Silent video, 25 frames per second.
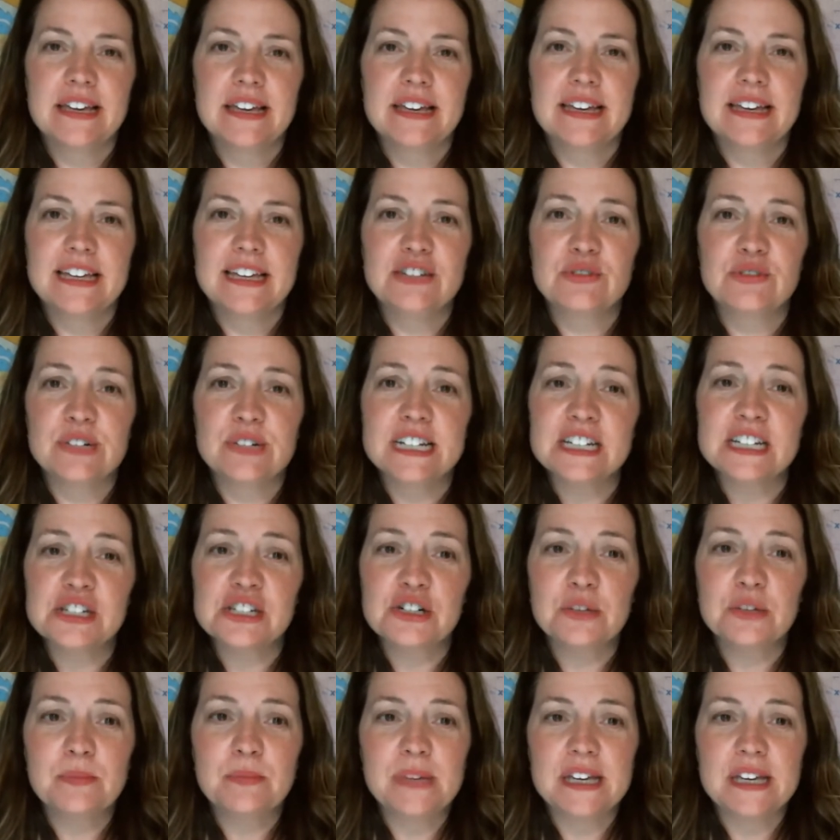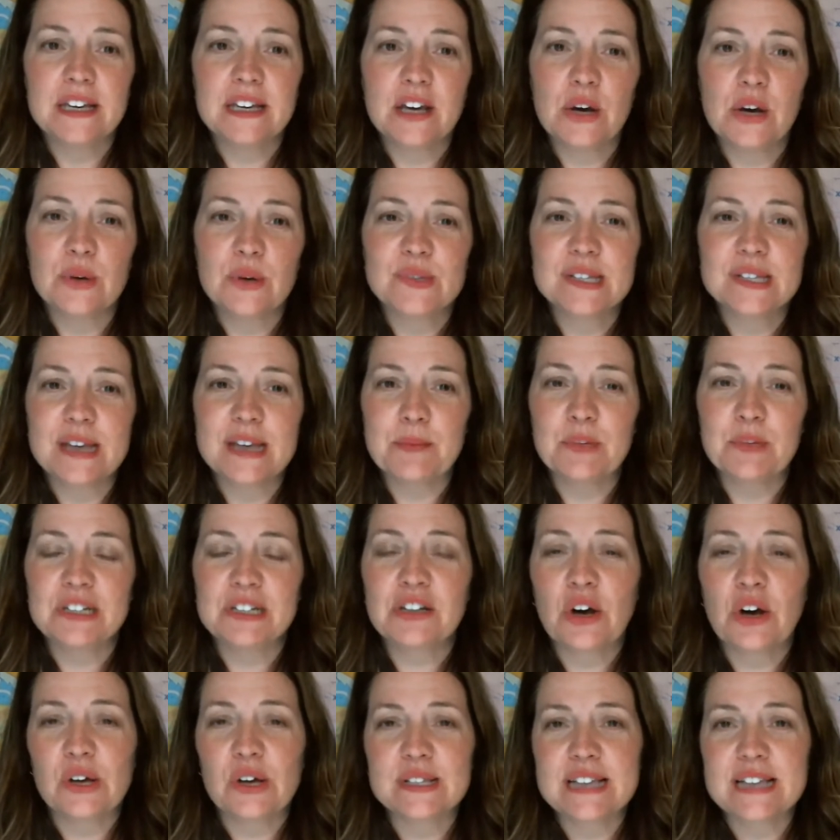In traditional bingo, someone
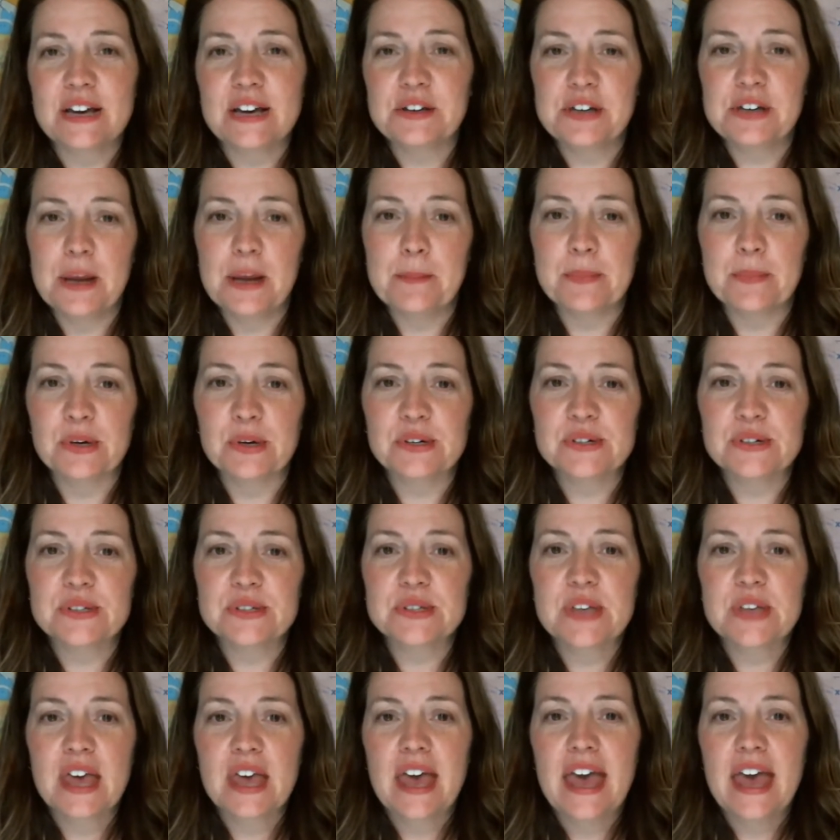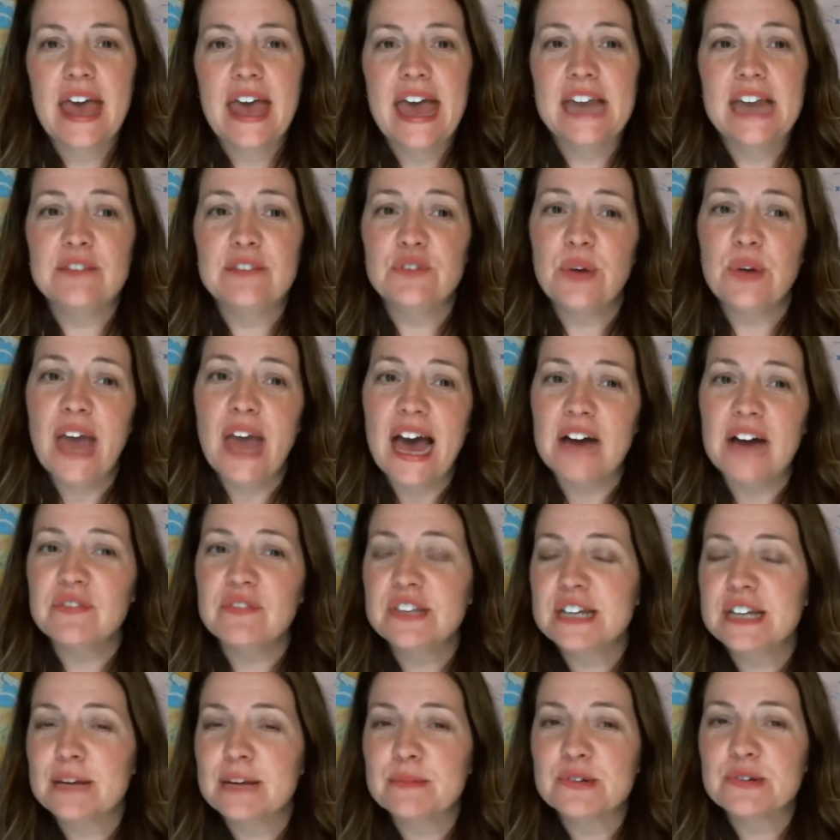calls out numbers. And if you have the
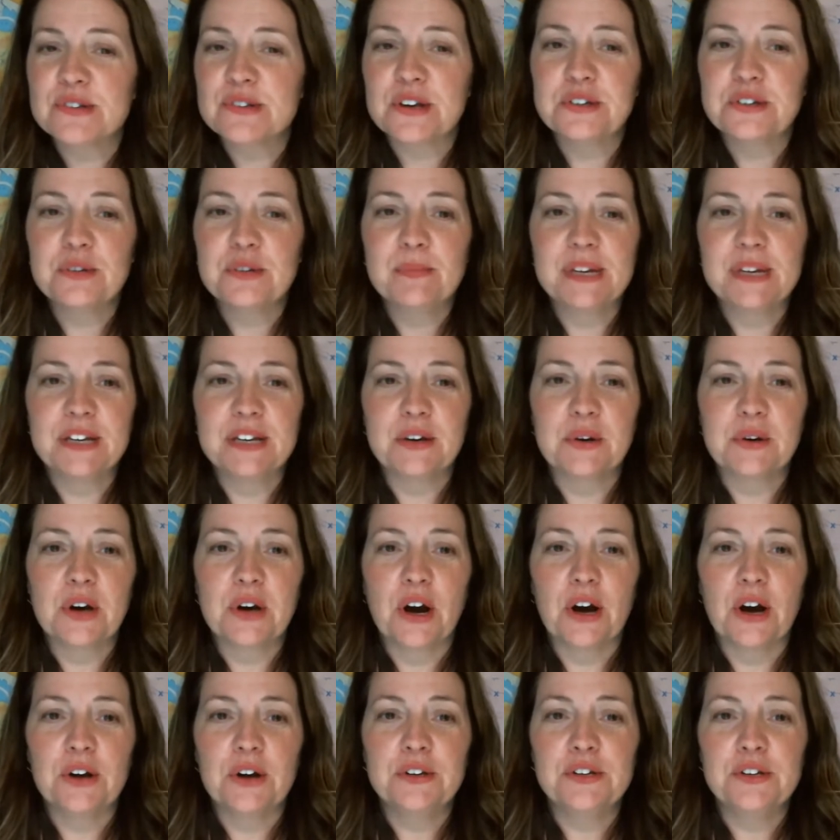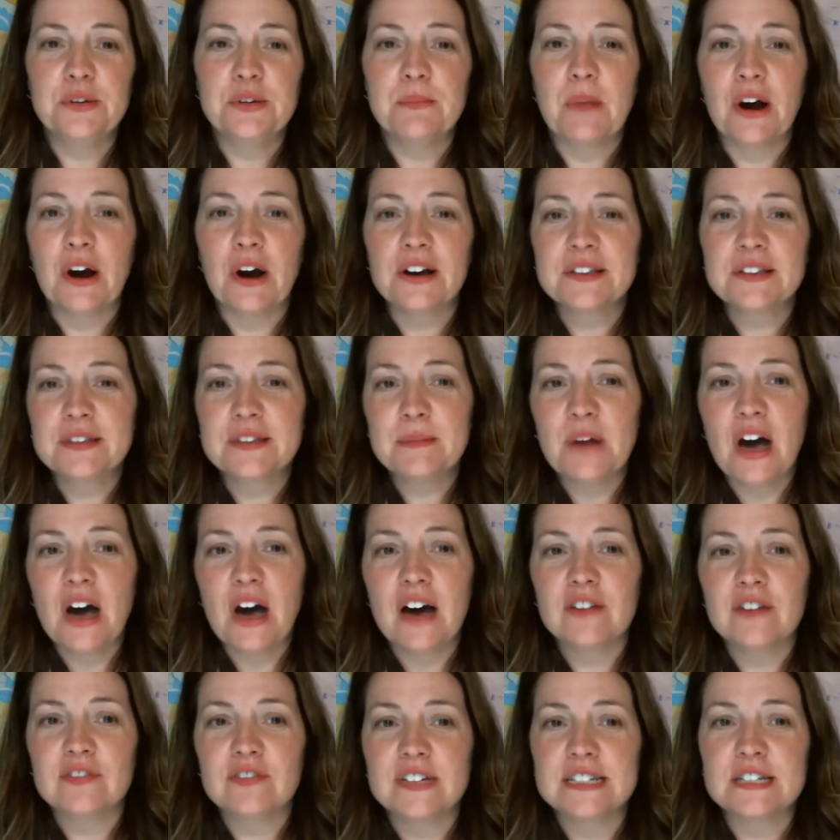numbers on your bingo card, you mark them
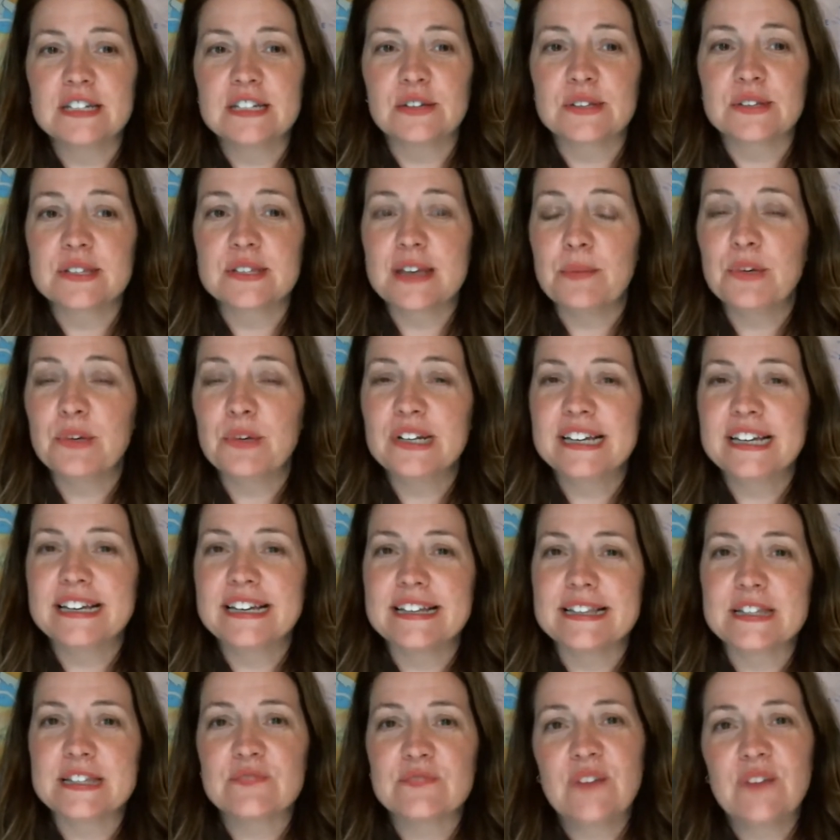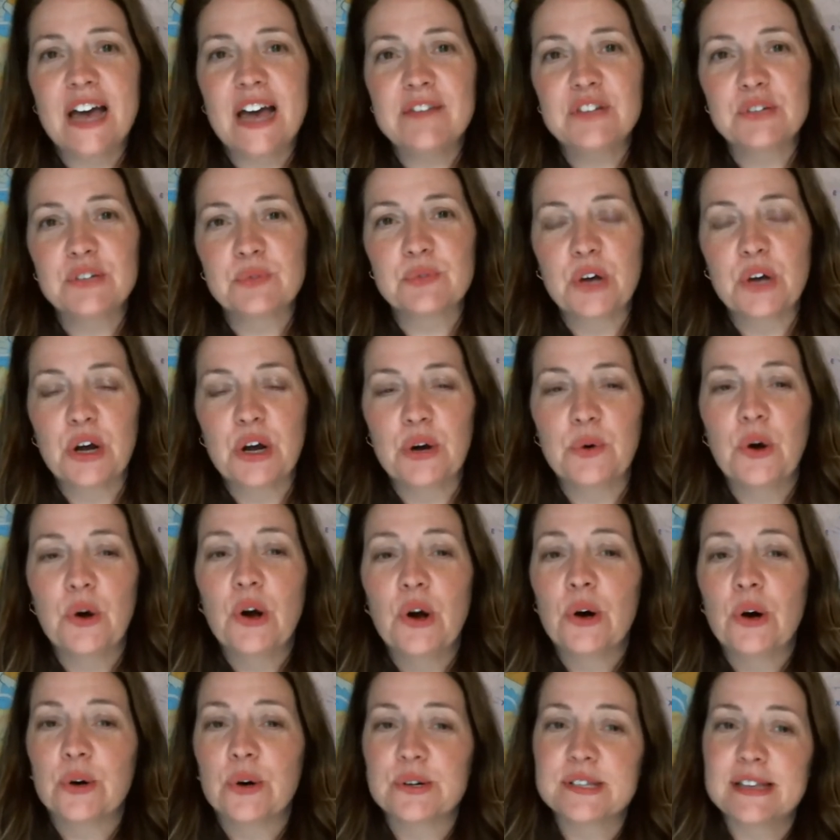off until someone gets five in a row
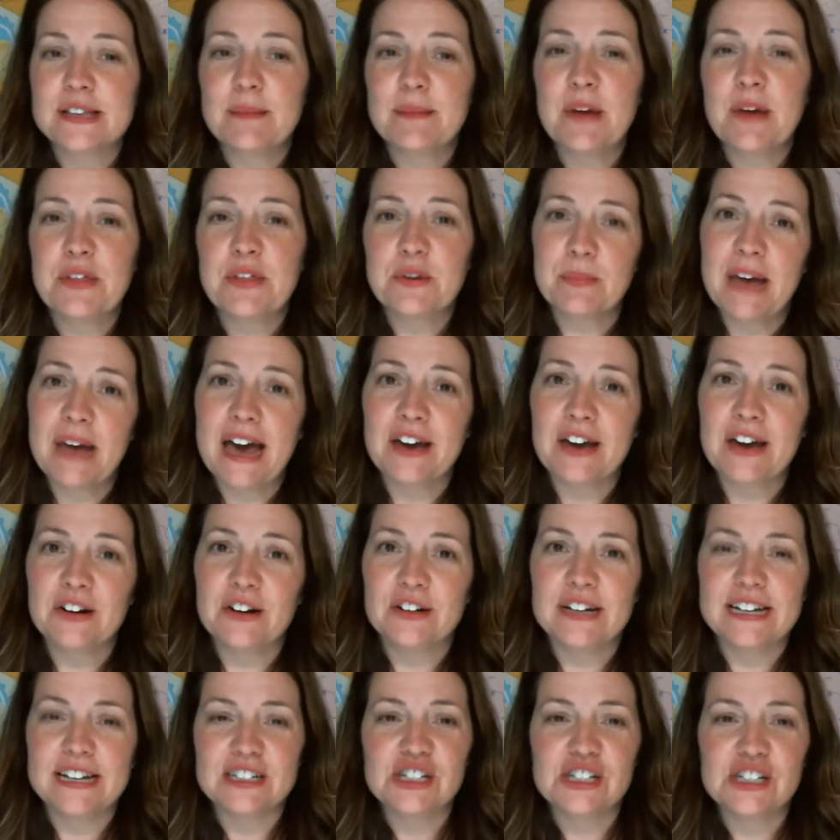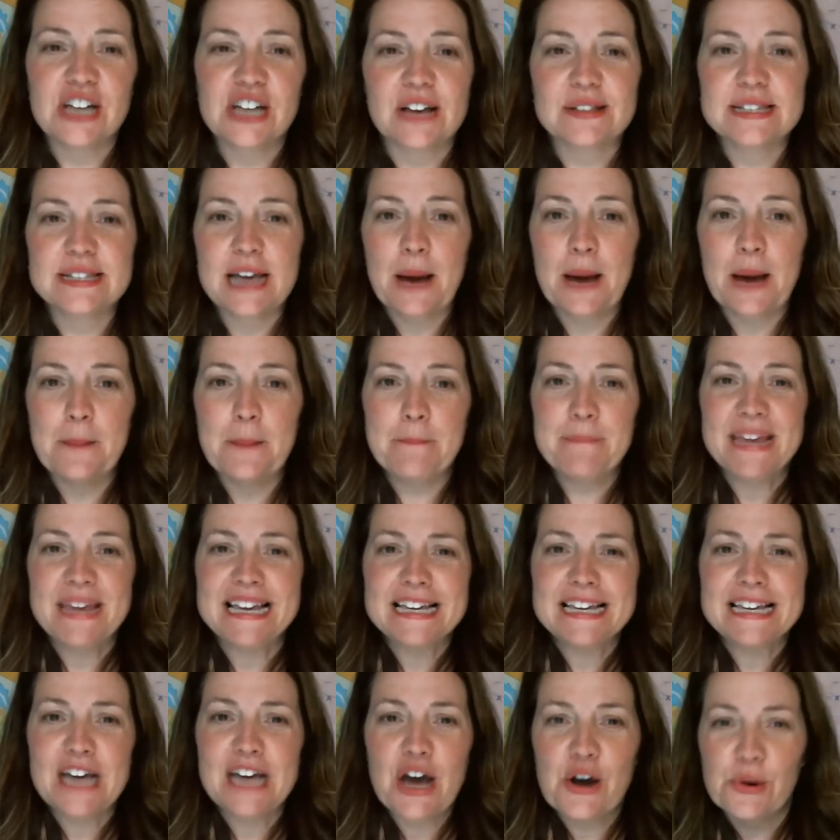or some other pattern and shouts out,
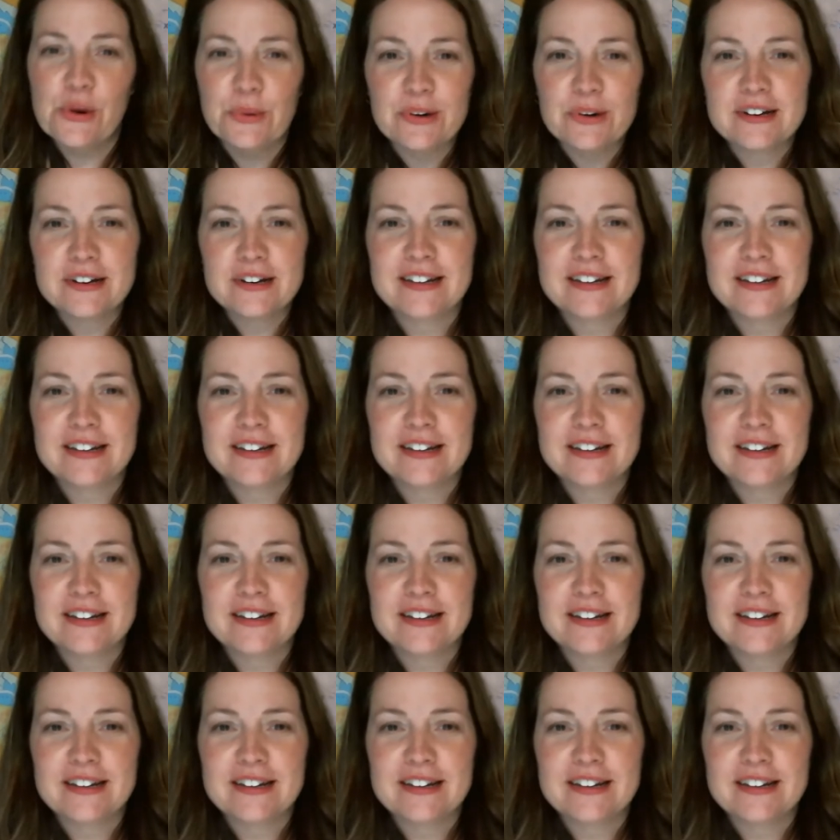Bingo!